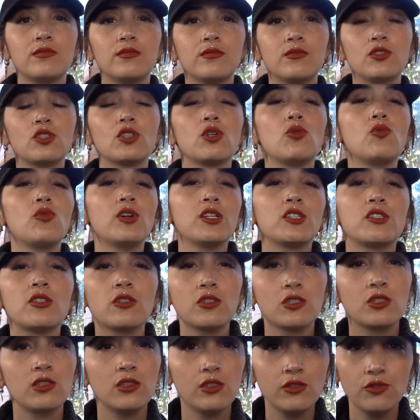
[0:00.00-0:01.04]
So what's
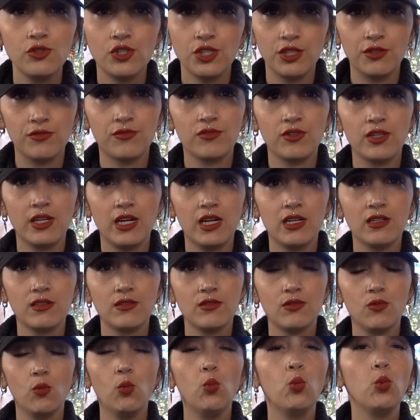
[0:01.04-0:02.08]
your solution for that?
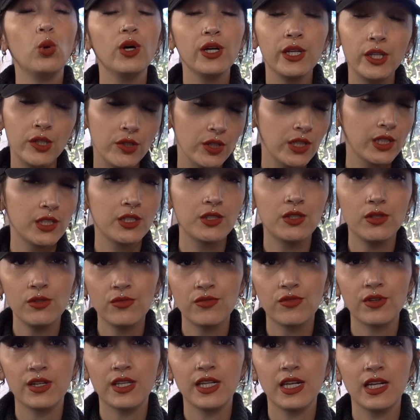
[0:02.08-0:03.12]
What are you going to do
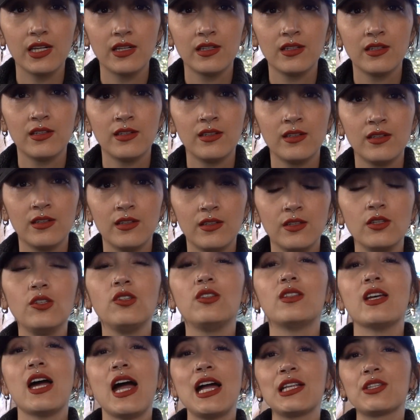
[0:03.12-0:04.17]
for that?
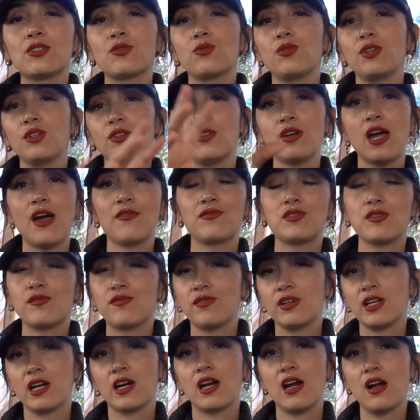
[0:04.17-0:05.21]
That's where you have to
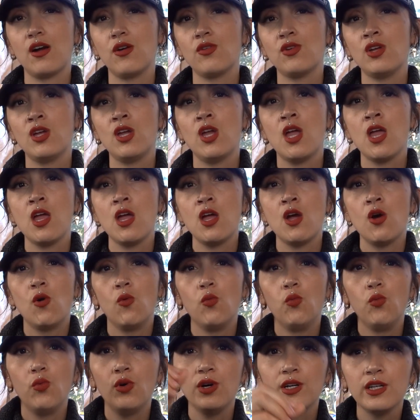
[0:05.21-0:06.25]
figure out,
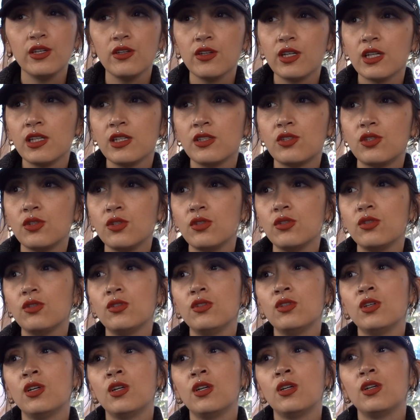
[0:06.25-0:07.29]
what are you going to
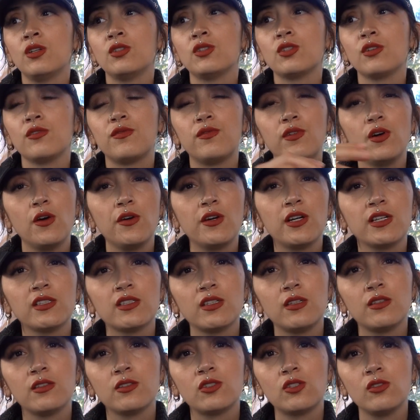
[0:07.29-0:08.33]
do to focus
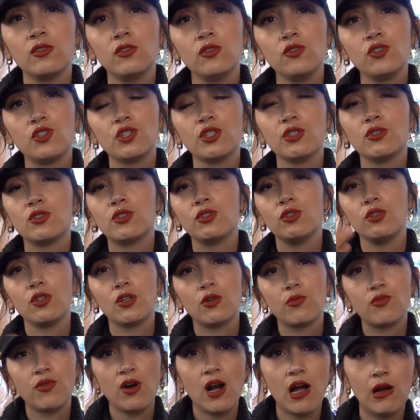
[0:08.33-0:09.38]
on the solution to
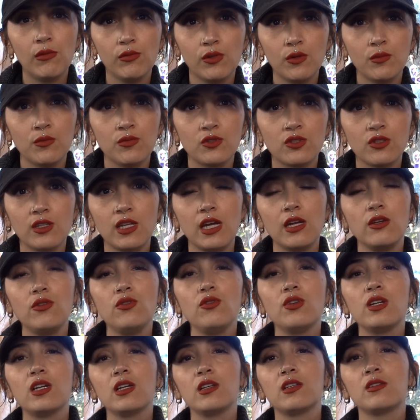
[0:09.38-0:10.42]
your problem, so that
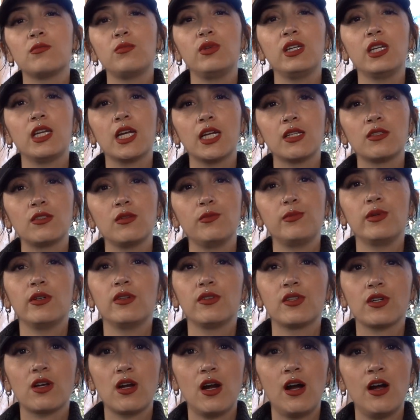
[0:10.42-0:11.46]
you can begin to
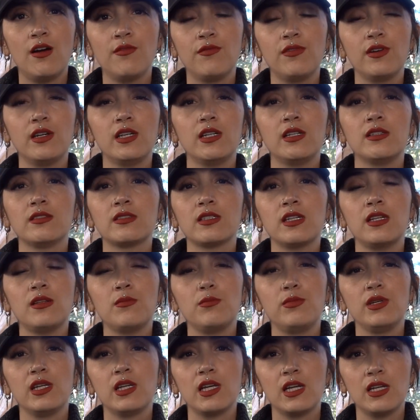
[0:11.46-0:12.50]
build the confidence
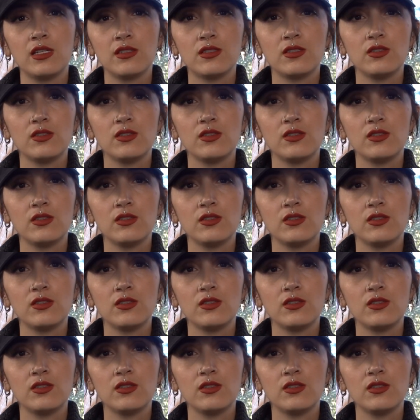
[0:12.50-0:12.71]
and begin